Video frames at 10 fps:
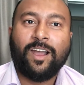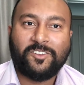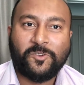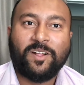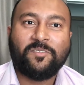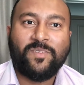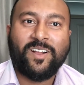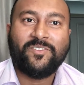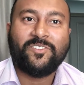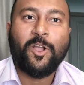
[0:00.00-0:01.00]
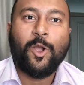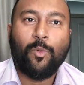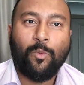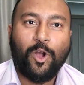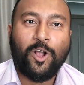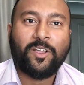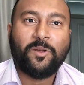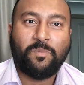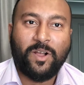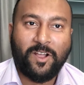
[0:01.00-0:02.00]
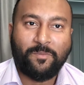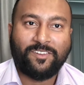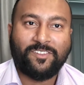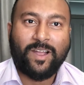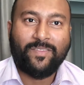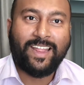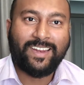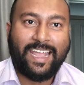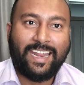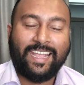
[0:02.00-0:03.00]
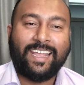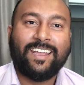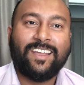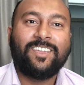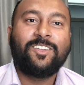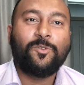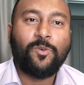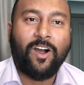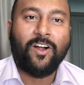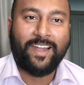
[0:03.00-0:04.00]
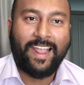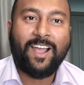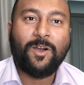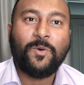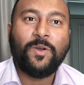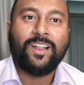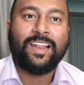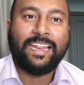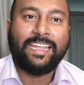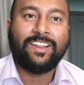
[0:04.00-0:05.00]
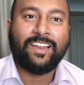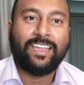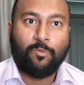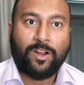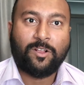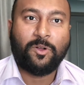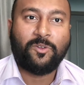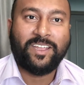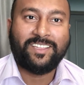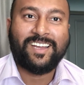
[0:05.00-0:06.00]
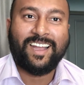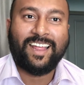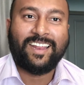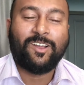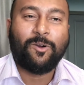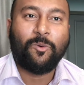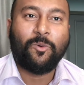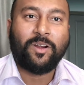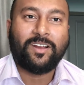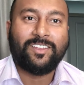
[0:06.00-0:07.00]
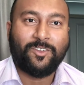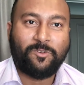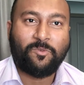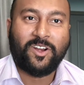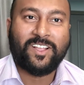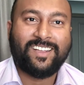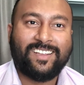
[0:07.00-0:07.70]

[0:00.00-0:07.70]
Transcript: a 12 months work permit. By that getting, you are now legally workable in Thailand, or you can work.